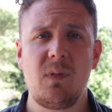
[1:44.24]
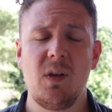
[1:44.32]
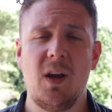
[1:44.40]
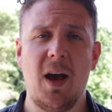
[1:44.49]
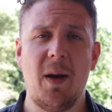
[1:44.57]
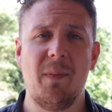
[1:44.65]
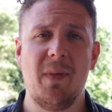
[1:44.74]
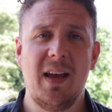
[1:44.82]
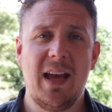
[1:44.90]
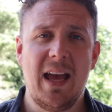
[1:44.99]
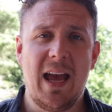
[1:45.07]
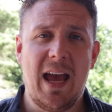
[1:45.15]
And
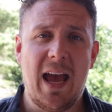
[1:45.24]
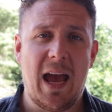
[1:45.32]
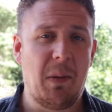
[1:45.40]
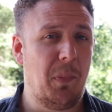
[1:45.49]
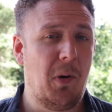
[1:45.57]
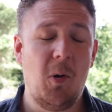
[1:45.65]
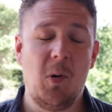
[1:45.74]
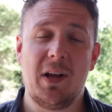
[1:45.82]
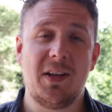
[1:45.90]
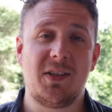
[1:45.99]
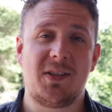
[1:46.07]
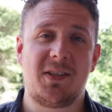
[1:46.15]
Paul
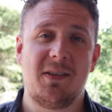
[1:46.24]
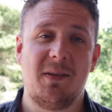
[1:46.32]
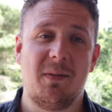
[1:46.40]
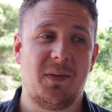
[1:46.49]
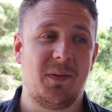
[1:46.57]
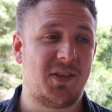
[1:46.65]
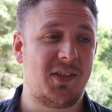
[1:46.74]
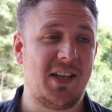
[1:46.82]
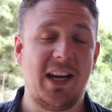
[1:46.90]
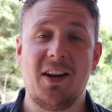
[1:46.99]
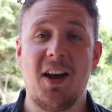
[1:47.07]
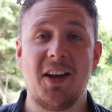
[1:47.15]
has
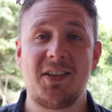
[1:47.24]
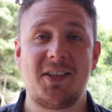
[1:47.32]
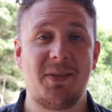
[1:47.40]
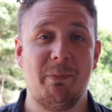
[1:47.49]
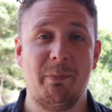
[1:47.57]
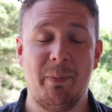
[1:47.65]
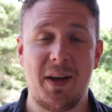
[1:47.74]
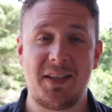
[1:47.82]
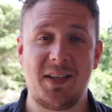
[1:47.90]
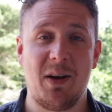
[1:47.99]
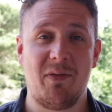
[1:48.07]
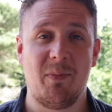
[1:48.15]
seen us,
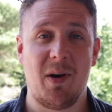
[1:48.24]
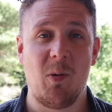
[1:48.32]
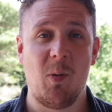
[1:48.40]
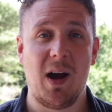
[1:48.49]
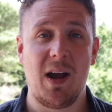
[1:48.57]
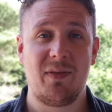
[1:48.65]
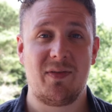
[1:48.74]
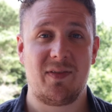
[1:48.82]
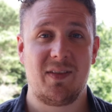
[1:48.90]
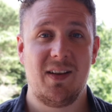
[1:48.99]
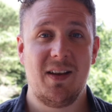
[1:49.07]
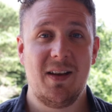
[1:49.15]
myself and my
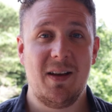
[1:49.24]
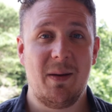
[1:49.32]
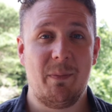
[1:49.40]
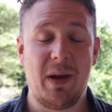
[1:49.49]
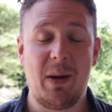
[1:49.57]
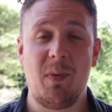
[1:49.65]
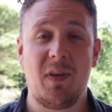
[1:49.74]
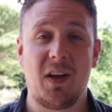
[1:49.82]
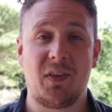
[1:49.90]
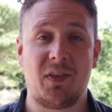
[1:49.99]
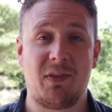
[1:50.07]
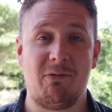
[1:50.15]
wife, been with
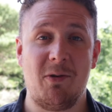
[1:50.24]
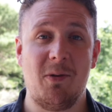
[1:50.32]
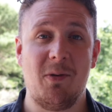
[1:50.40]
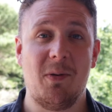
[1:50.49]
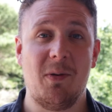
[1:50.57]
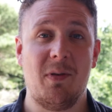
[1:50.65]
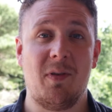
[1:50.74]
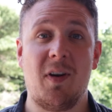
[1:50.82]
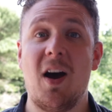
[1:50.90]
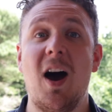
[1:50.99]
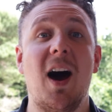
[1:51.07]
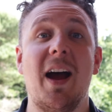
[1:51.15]
us through
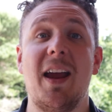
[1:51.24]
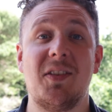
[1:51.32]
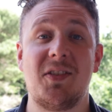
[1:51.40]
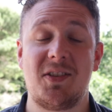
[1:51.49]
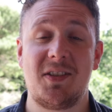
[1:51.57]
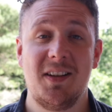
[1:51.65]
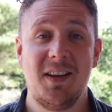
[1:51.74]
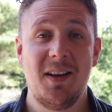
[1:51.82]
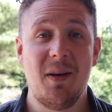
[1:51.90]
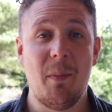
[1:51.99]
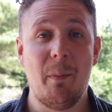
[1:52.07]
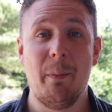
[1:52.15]
the highest
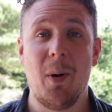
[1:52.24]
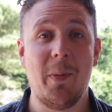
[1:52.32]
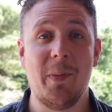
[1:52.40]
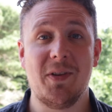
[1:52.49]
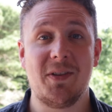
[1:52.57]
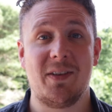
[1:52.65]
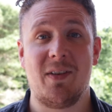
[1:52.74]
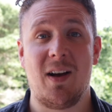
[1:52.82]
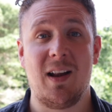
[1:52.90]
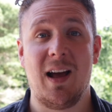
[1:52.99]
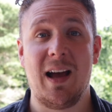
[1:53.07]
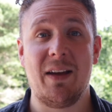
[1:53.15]
moments of
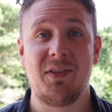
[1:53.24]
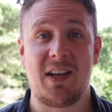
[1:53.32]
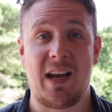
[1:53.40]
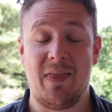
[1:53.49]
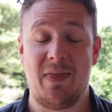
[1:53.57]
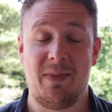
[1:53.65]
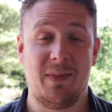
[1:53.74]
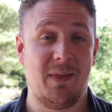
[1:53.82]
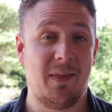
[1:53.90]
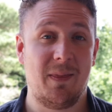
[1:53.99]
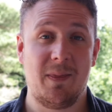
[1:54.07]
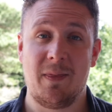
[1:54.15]
our lives, and
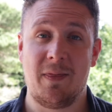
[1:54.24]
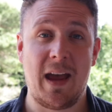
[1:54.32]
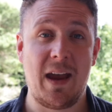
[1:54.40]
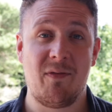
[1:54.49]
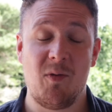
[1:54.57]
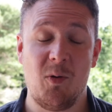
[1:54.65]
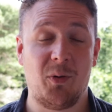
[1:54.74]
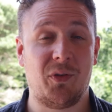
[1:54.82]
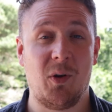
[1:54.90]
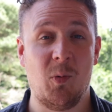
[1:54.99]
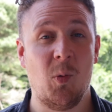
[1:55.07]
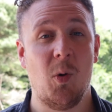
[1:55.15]
they've
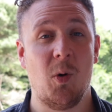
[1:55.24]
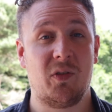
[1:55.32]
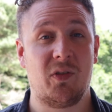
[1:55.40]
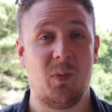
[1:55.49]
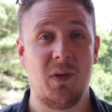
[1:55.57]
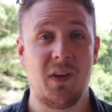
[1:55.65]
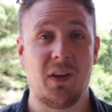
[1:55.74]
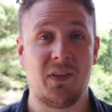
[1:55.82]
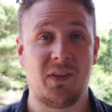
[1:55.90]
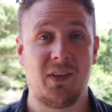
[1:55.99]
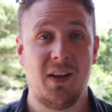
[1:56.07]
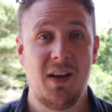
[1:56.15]
also walked with
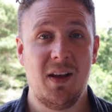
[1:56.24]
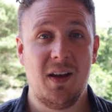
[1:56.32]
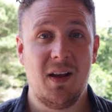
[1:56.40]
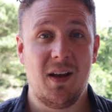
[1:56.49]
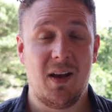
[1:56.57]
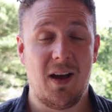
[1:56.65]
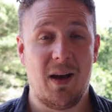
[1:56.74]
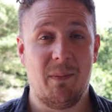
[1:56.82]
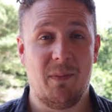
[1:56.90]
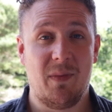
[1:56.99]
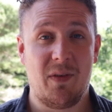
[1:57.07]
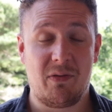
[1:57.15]
us
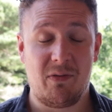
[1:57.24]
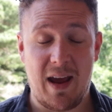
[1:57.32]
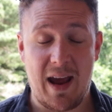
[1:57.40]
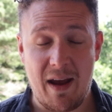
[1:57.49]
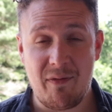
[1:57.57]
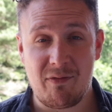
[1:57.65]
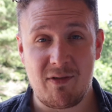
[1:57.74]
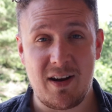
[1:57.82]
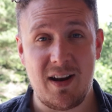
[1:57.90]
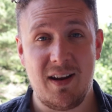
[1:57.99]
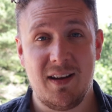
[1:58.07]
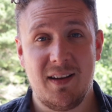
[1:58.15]
through every